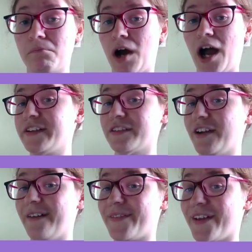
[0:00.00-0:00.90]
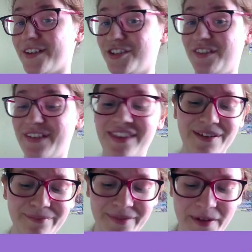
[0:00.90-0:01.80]
I didn't have that issue with
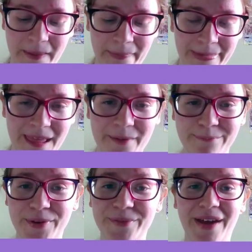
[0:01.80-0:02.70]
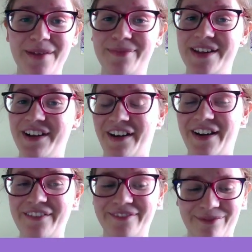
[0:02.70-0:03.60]
him, but maybe
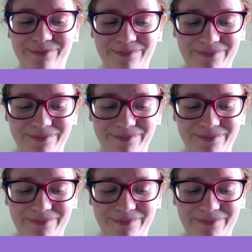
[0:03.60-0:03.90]
I was